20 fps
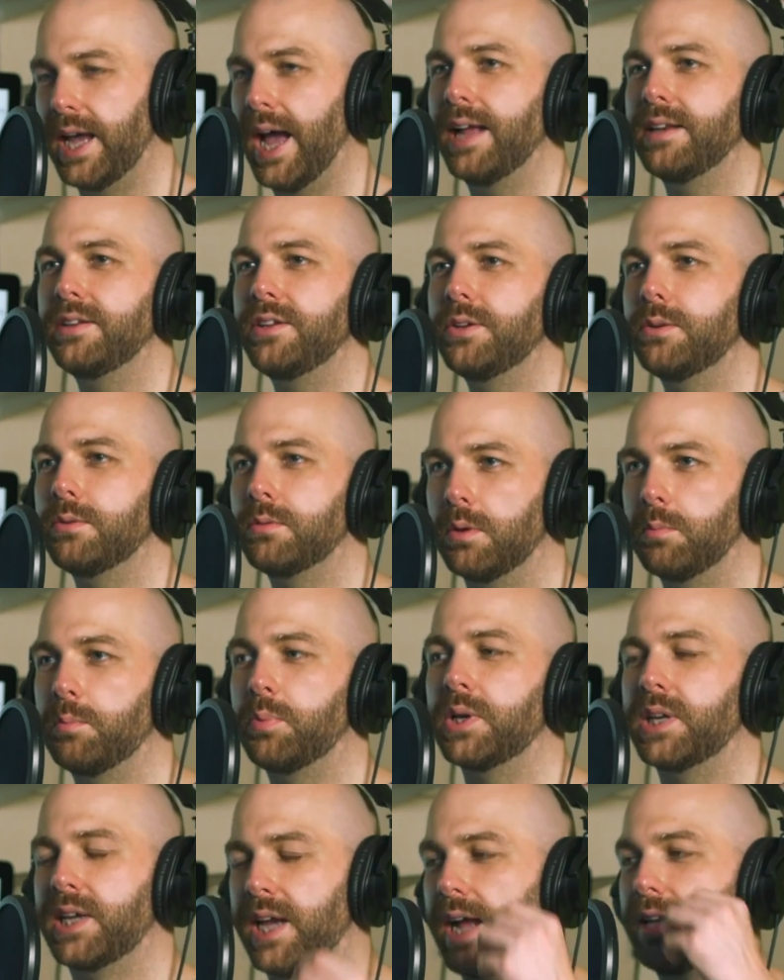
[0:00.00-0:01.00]
can you
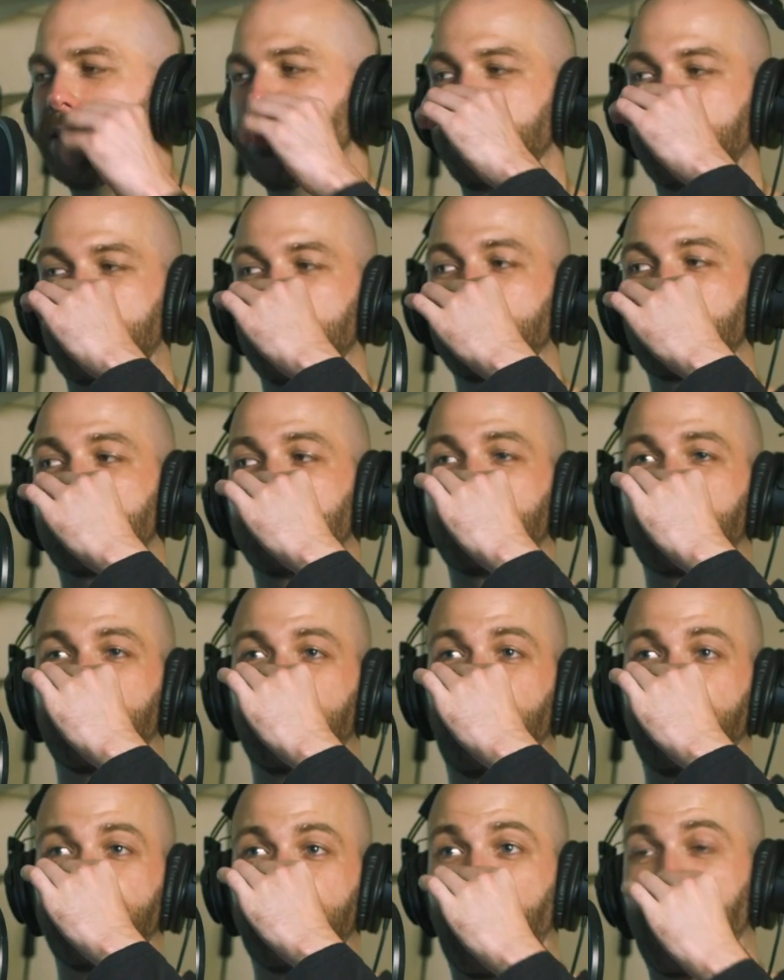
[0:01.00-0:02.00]
do something
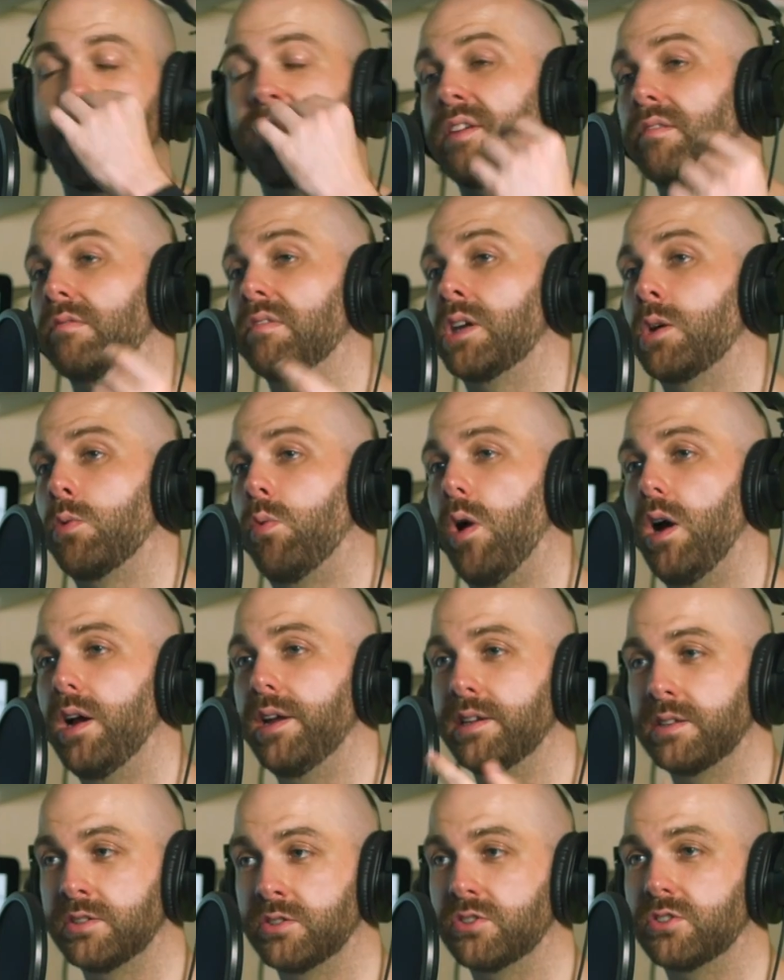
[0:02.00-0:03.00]
like that
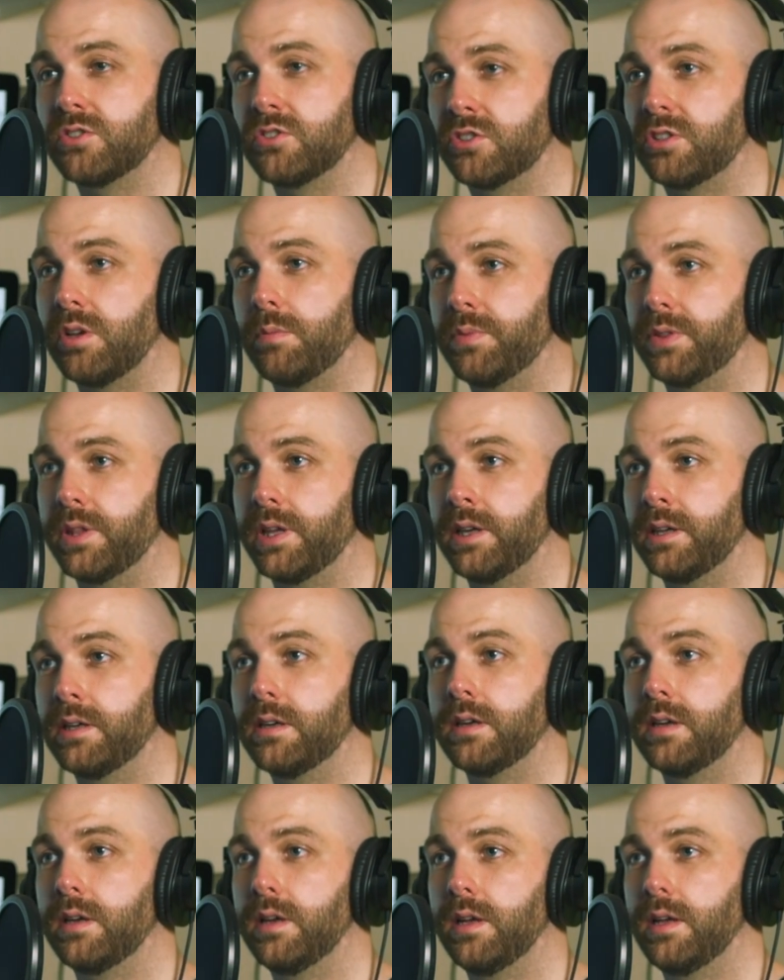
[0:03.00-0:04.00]
requires something
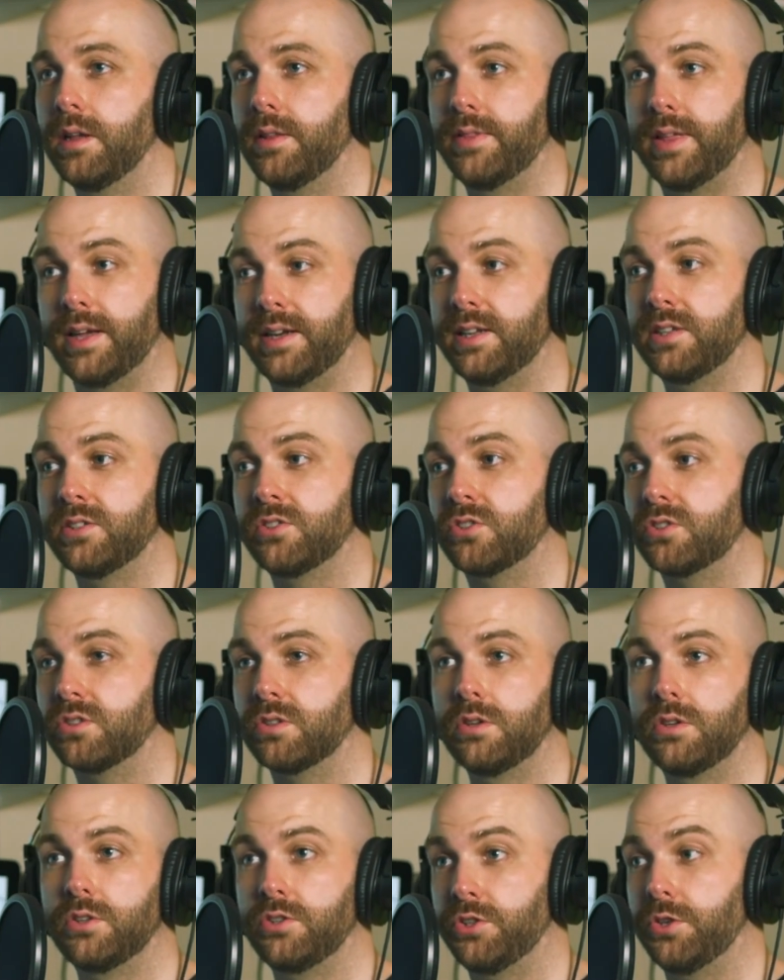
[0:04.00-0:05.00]
that
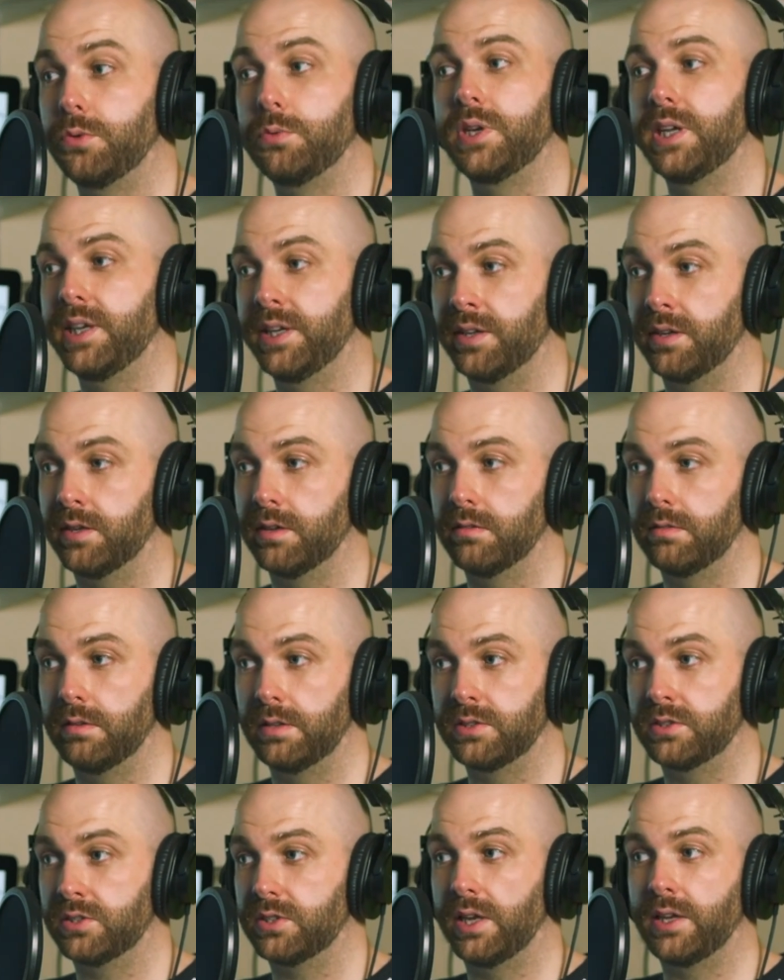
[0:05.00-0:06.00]
is unique?
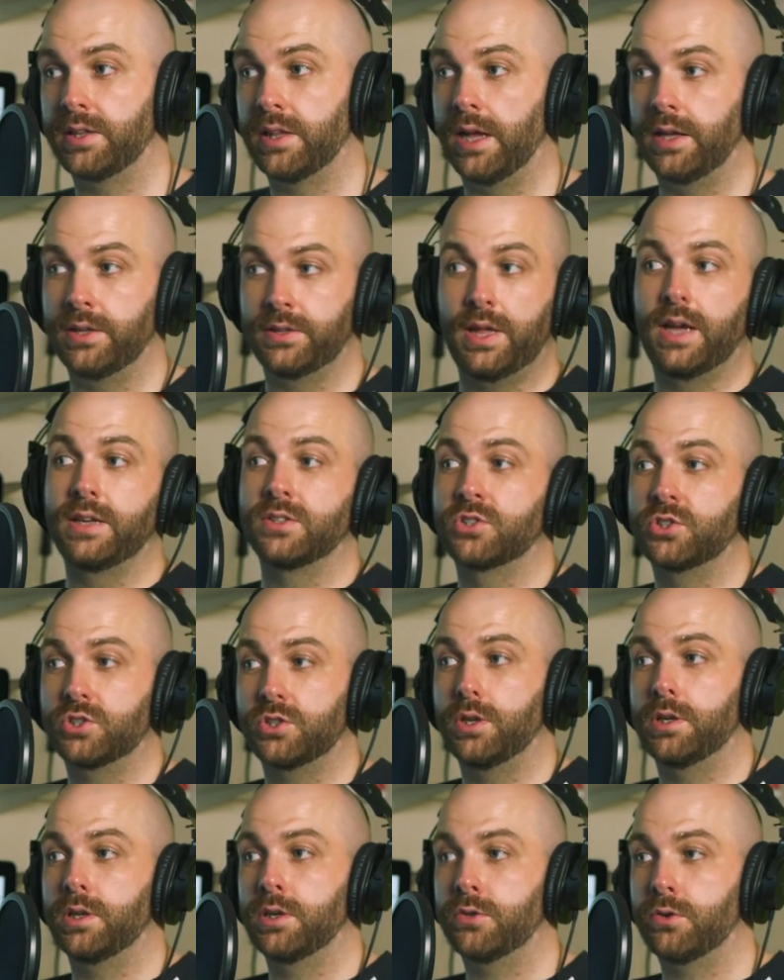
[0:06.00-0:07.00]
Let's say that
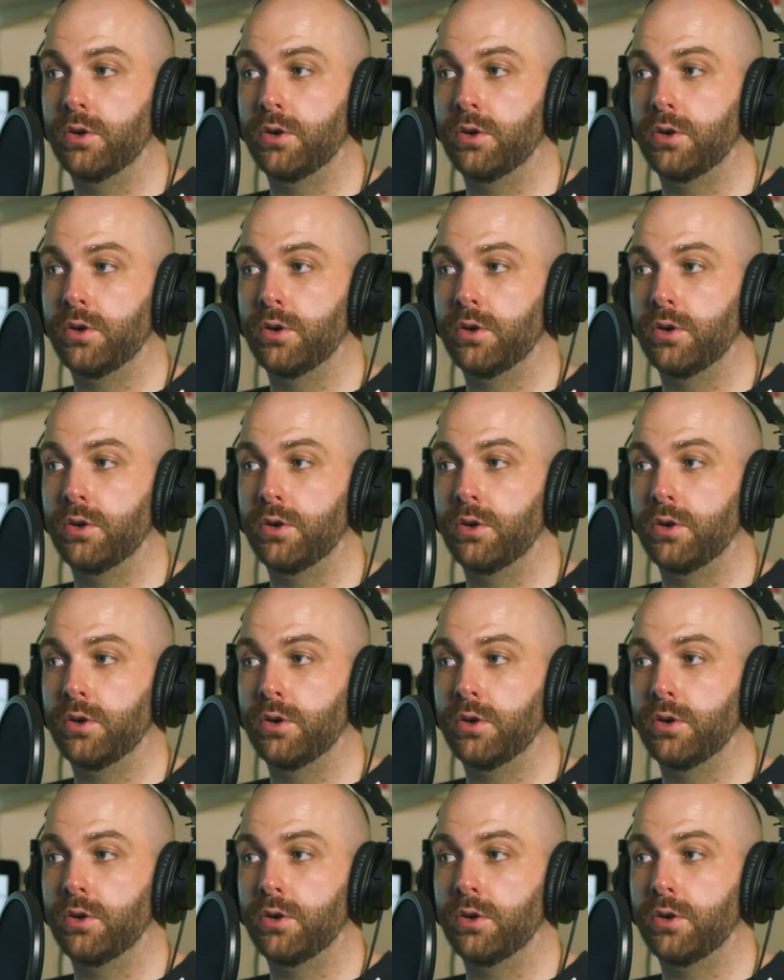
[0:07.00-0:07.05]
skull and